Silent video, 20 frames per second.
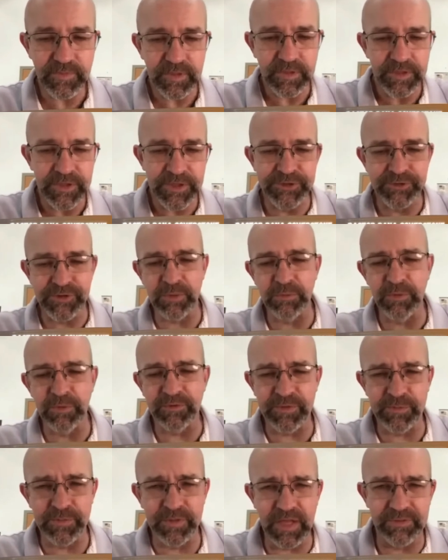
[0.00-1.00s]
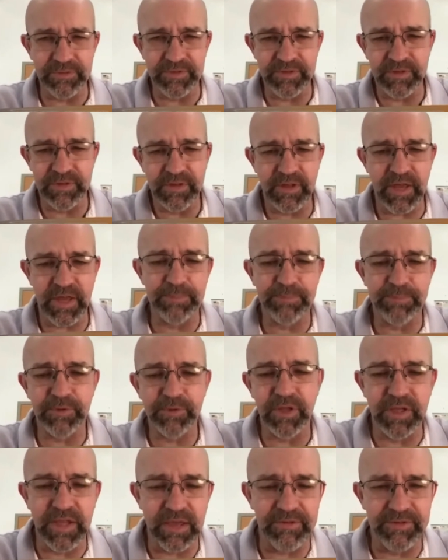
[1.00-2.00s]
This dream went from 11, April
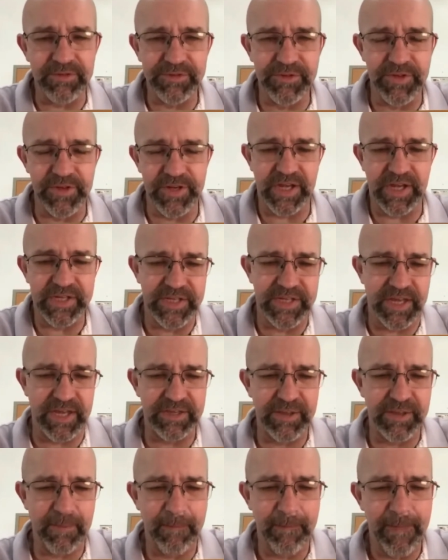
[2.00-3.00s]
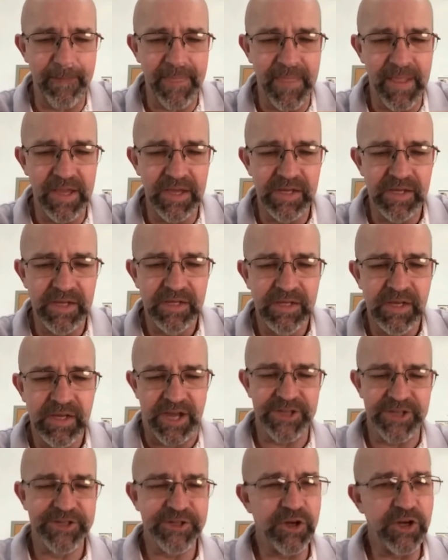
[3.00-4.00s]
11th to the 19th. I
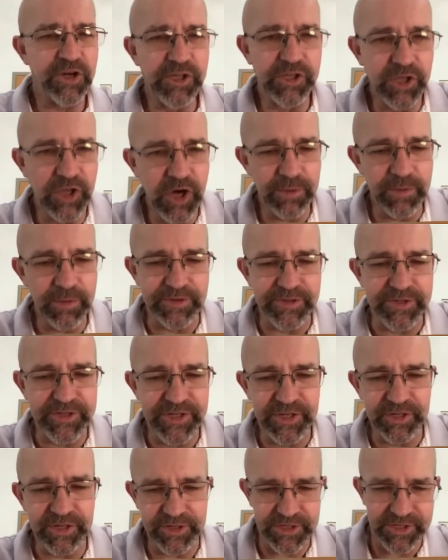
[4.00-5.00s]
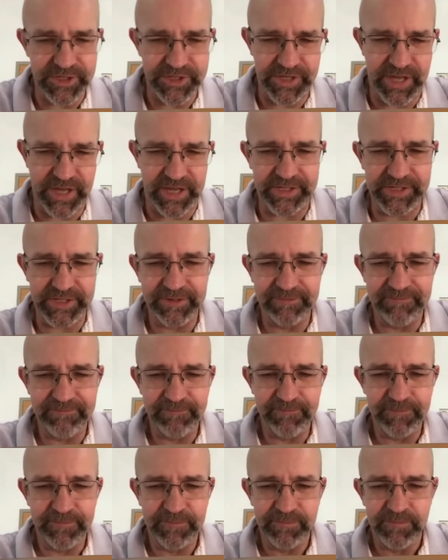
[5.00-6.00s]
saw a globe. It was sitting on a stand.
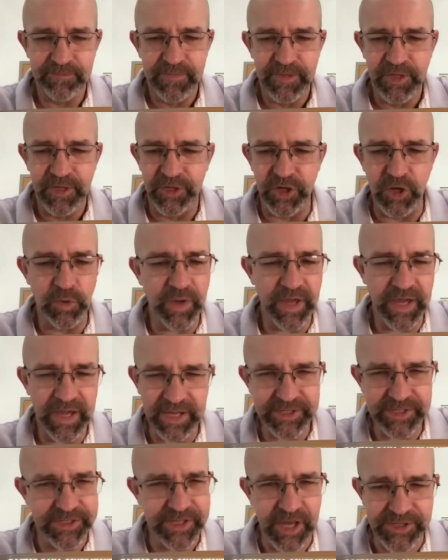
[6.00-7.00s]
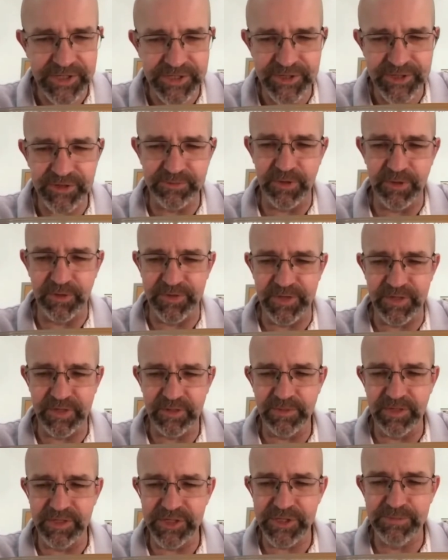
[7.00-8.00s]
No hand touched it or moved it,
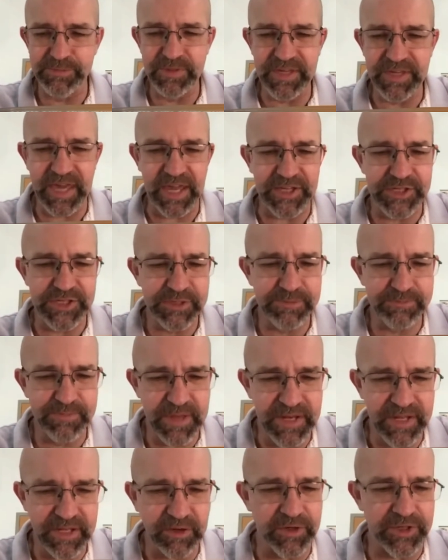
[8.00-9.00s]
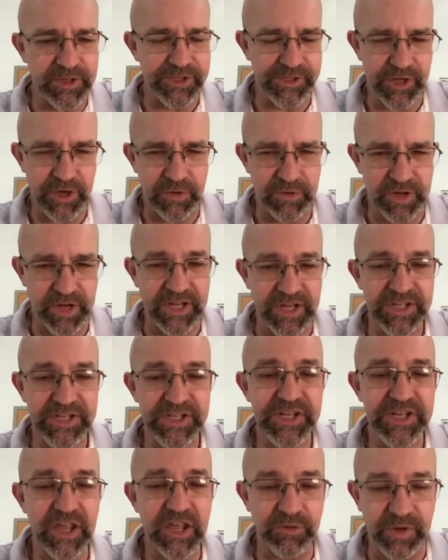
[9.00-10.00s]
but it just began spinning on its own and
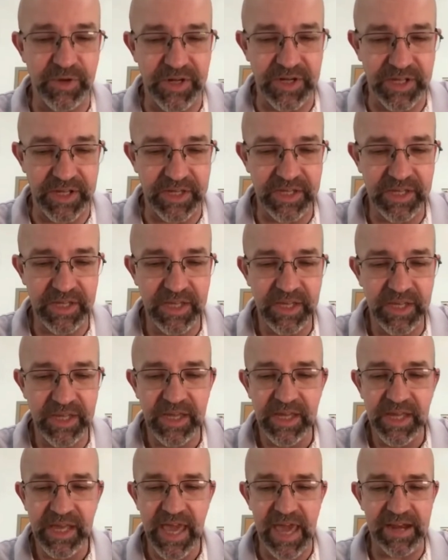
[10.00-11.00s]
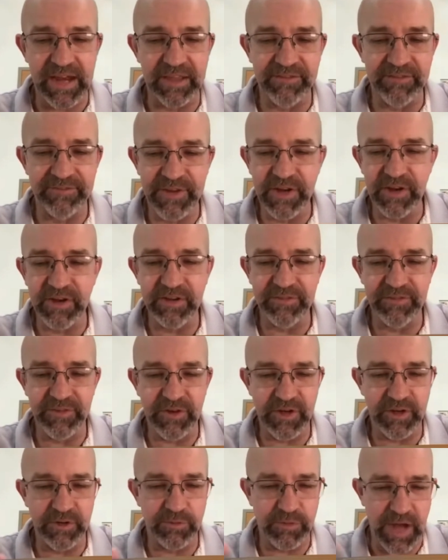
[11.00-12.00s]
accelerating at a very,
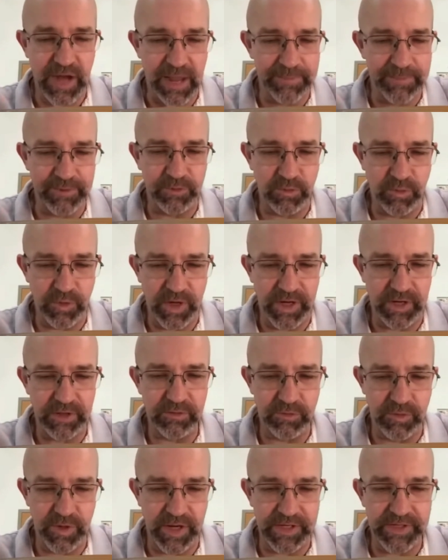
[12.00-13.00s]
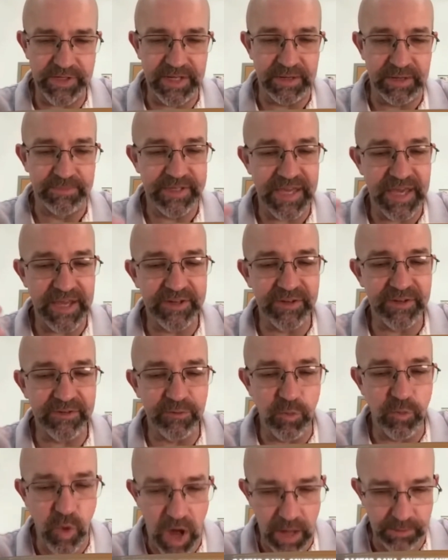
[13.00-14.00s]
very rapid rate, rate, and it began to
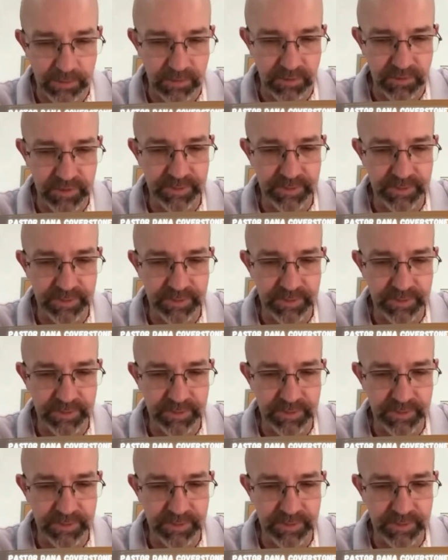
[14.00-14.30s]
wobble.